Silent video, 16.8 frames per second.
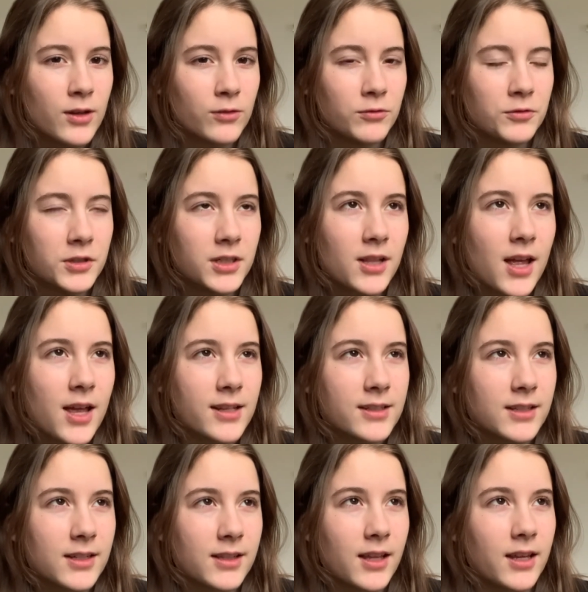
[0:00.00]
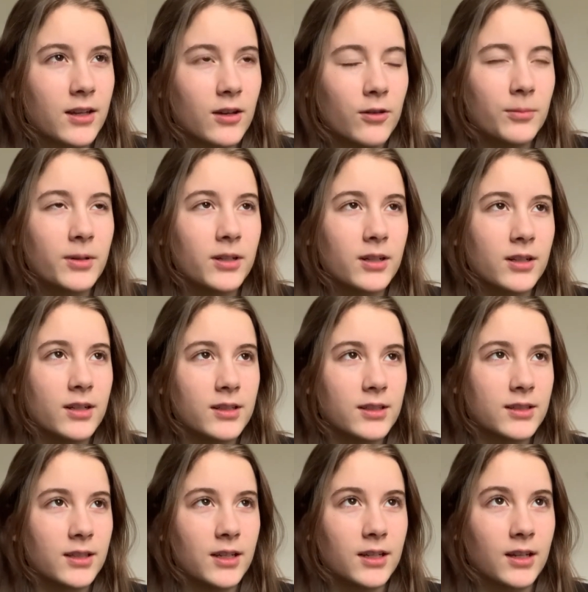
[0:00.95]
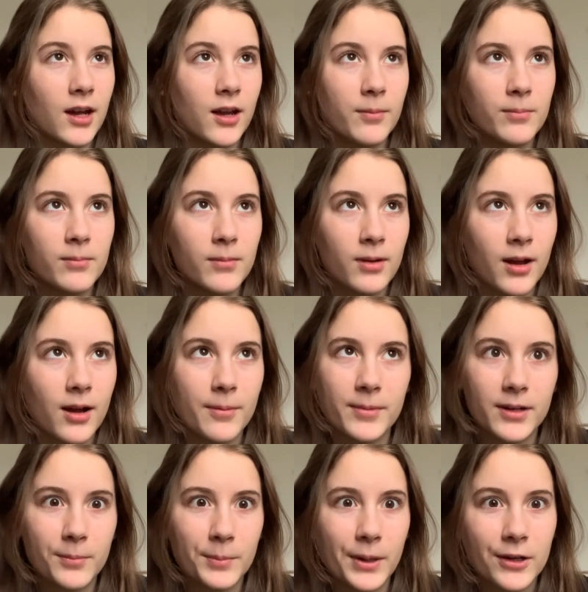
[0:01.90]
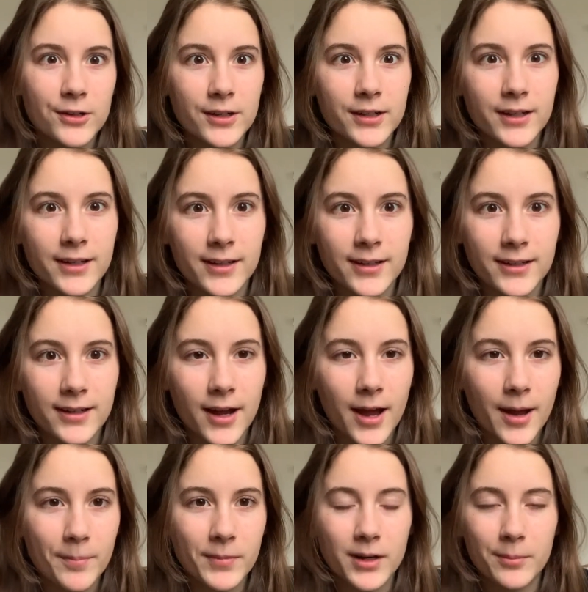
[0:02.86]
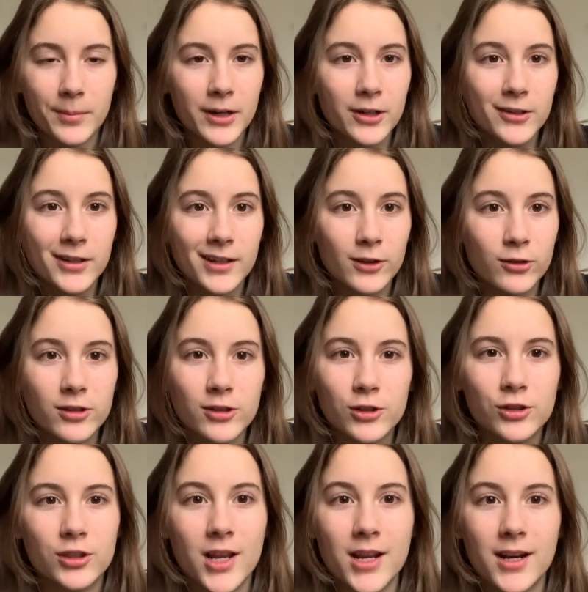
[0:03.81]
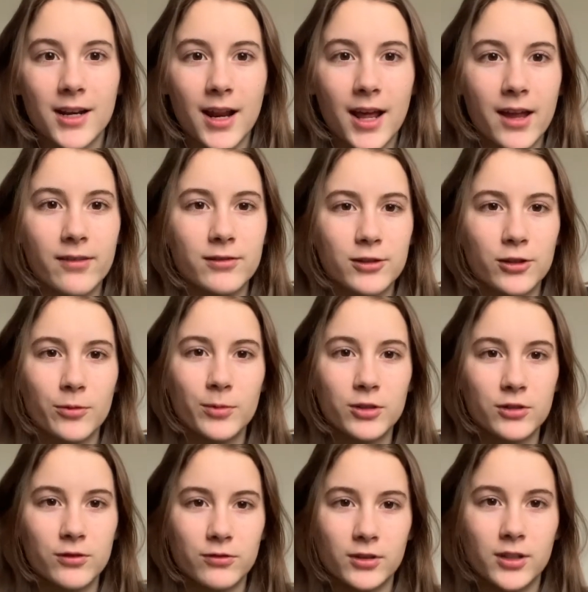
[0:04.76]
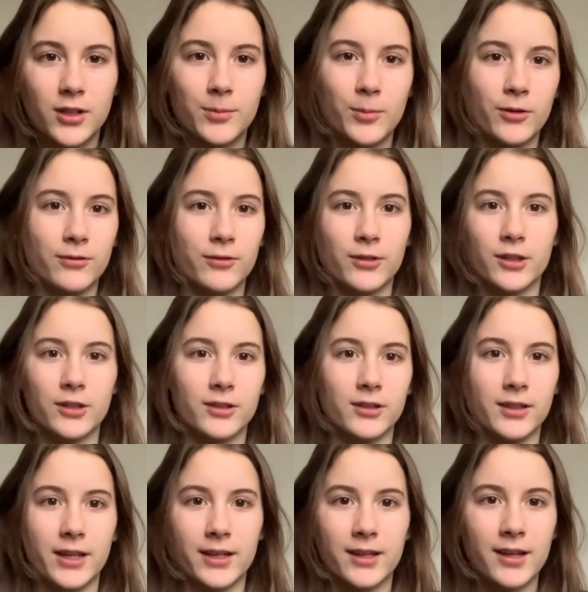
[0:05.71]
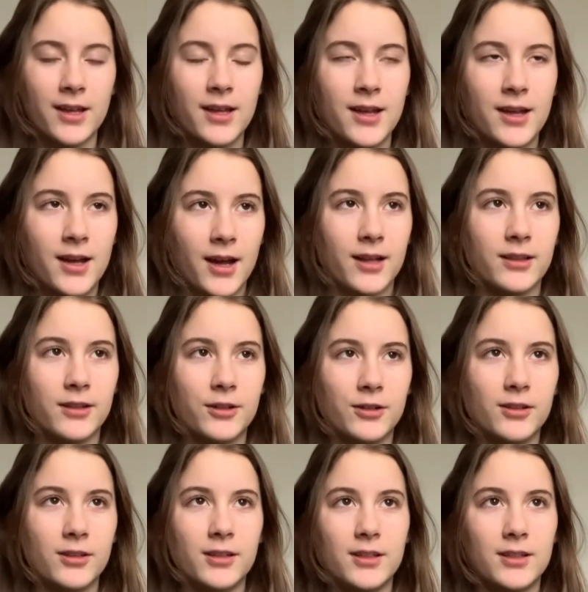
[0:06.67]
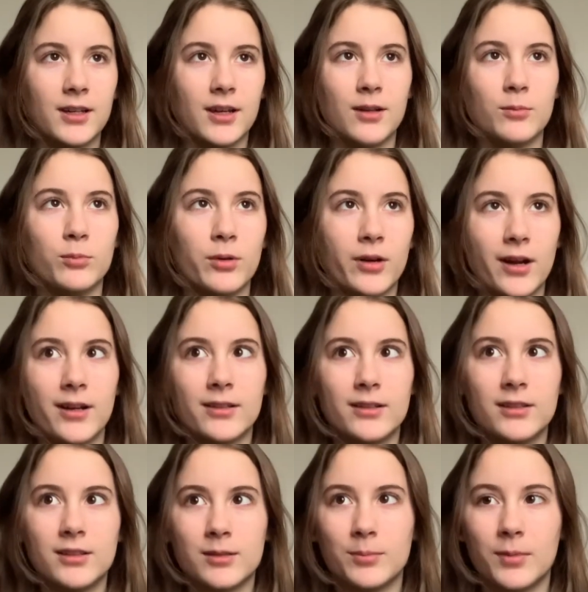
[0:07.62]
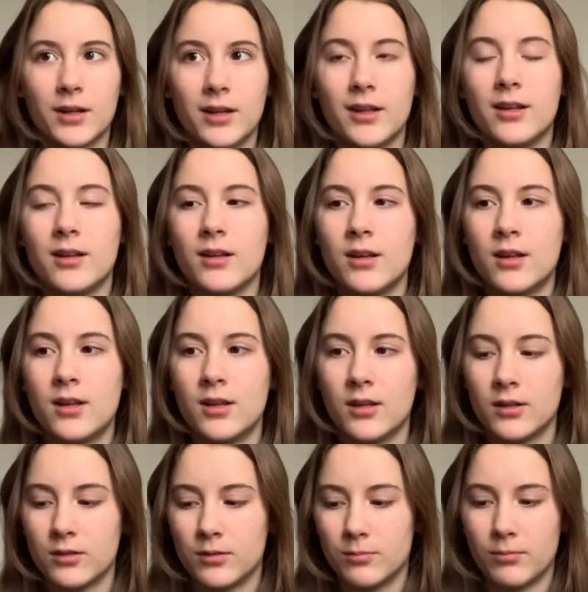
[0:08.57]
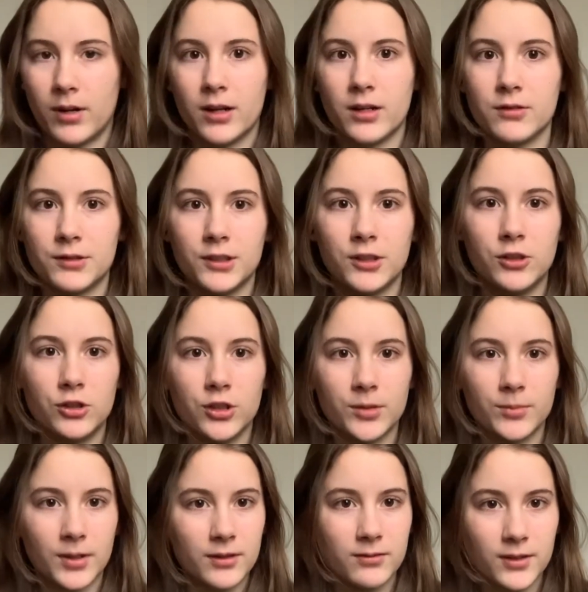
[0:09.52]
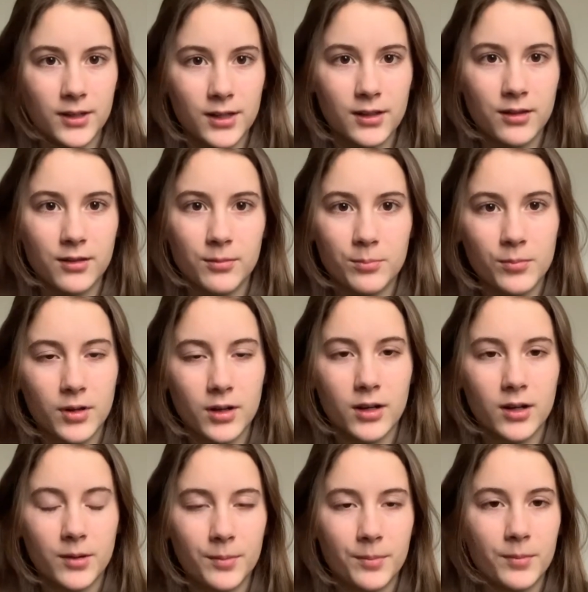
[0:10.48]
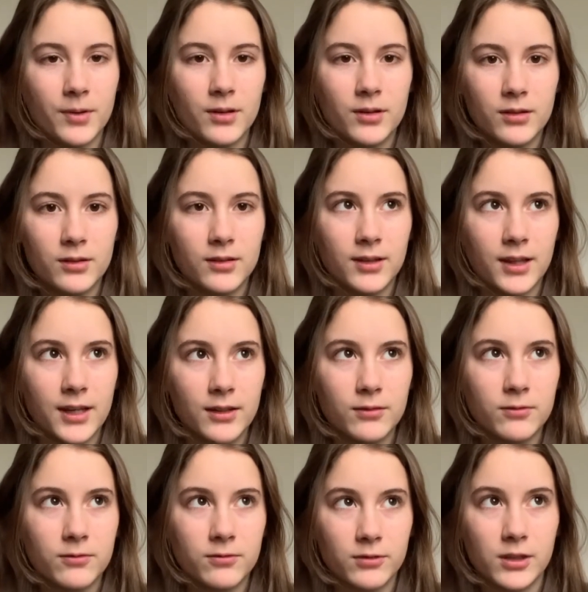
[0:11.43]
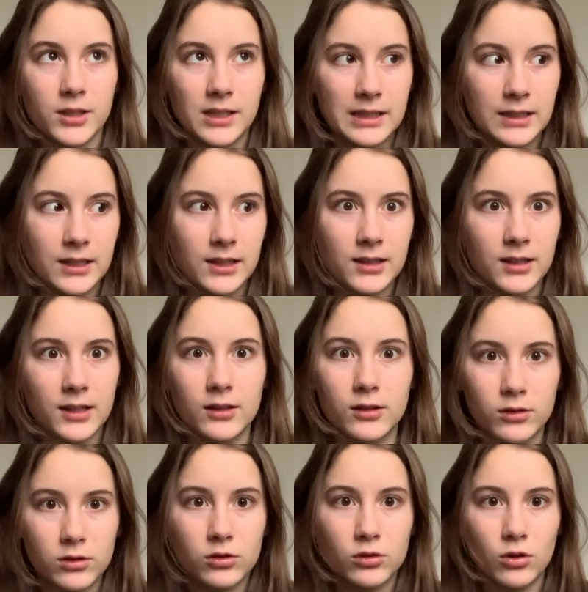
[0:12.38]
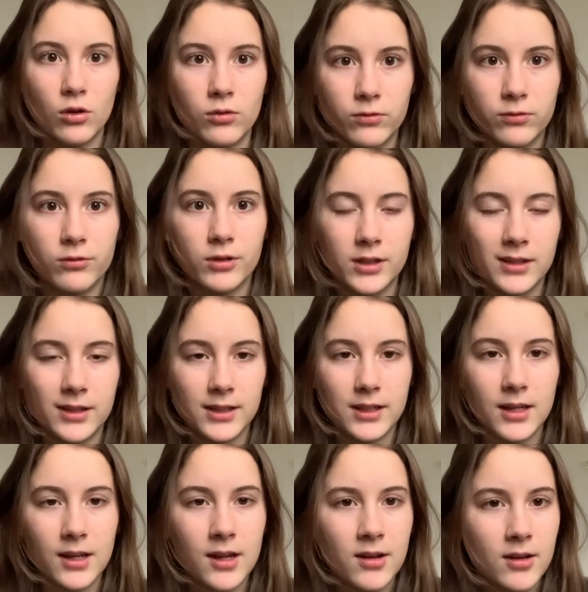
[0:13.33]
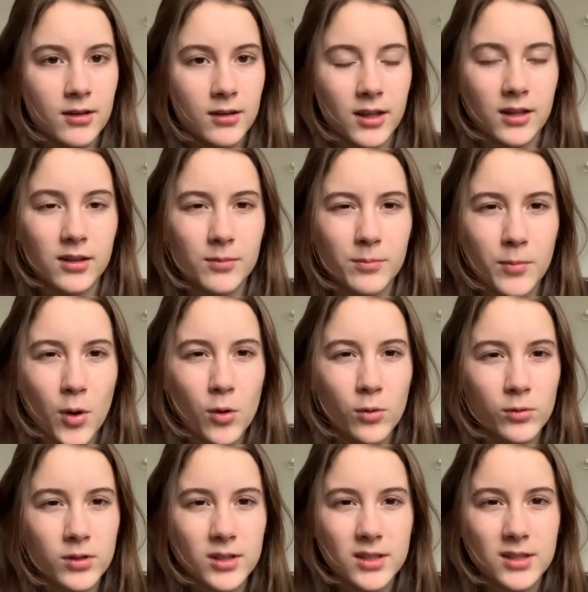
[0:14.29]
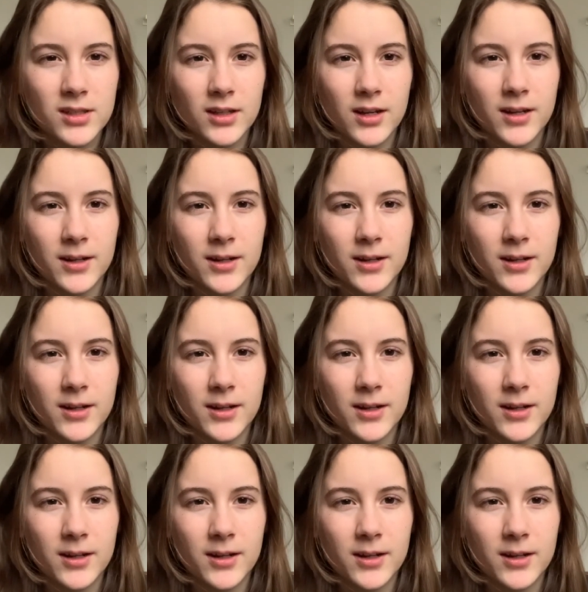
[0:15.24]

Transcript: realizing like, oh my goodness, like I'm an American Christian, and I have so much freedom over here. Like I literally can practice my religion, my faith, like freely, like so freely. Like the most